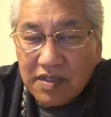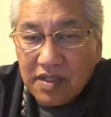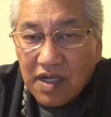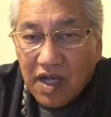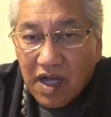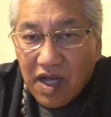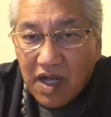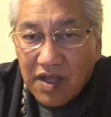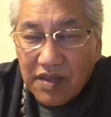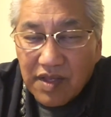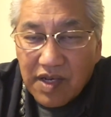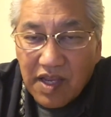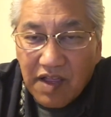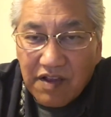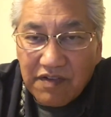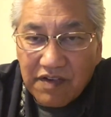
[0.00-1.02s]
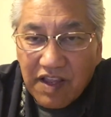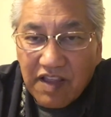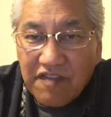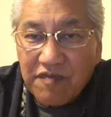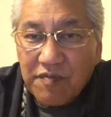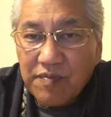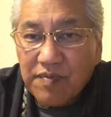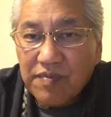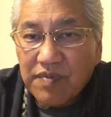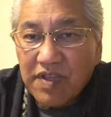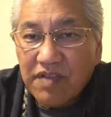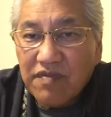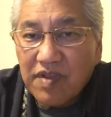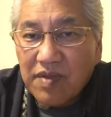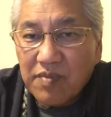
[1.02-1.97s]
Ha, the
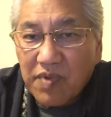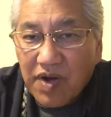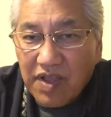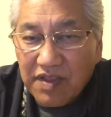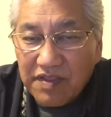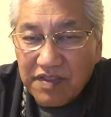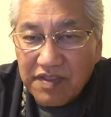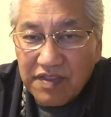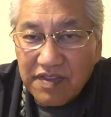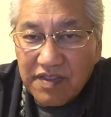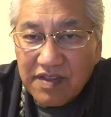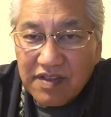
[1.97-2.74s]
life-giving breath.